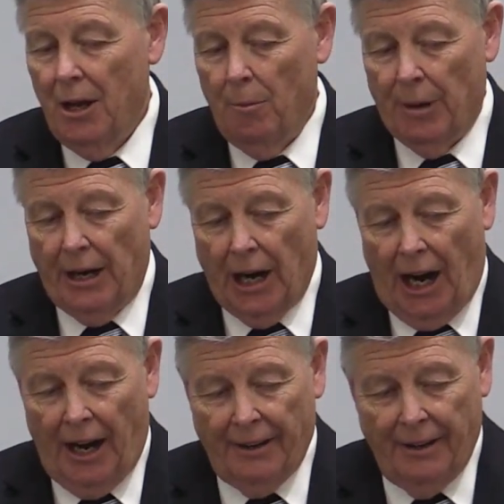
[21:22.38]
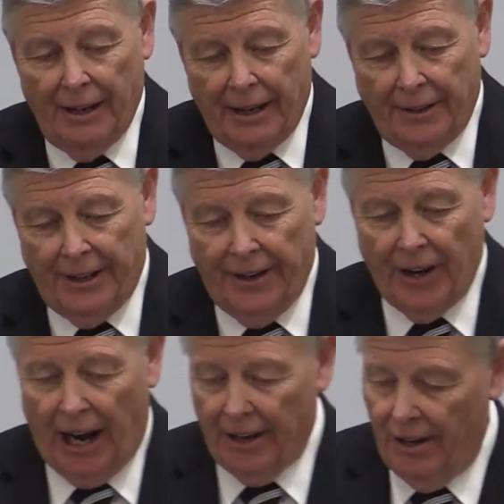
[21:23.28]
But God did
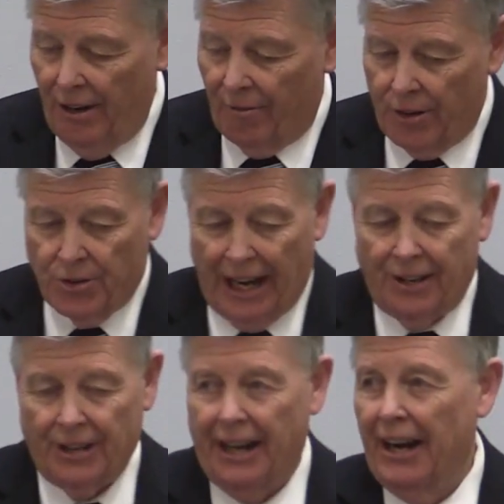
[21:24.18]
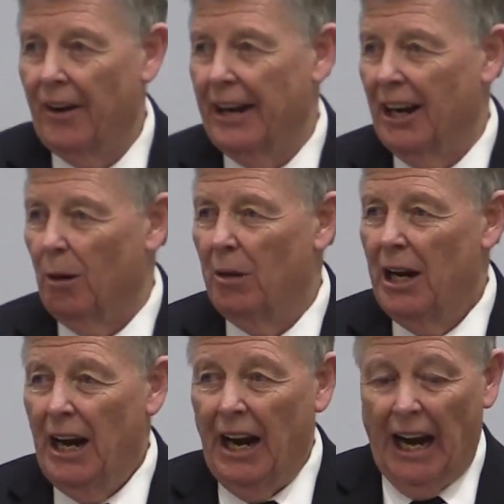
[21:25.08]
not forsake to hear him.
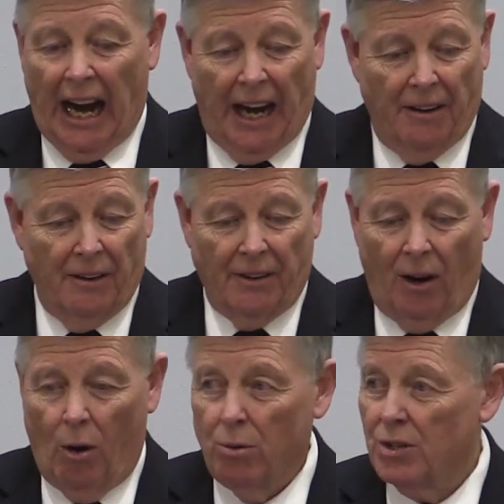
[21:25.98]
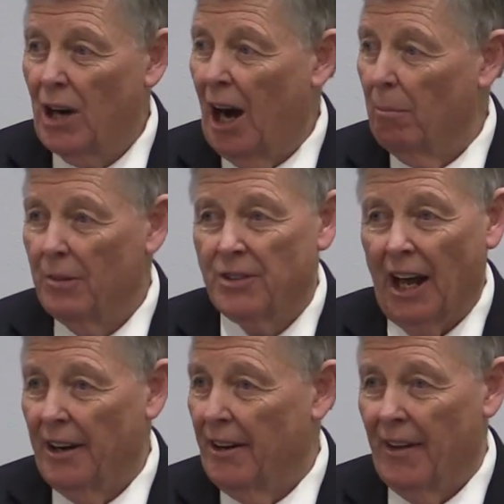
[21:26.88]
And the whole psalm
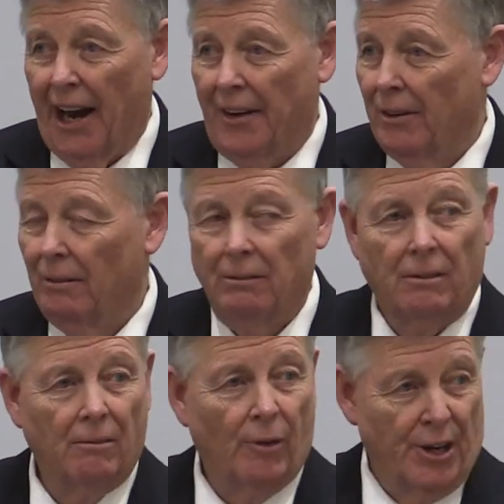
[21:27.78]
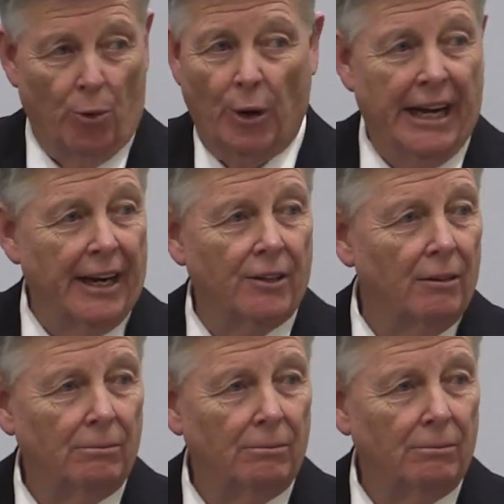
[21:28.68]
tells you that. Will you read it?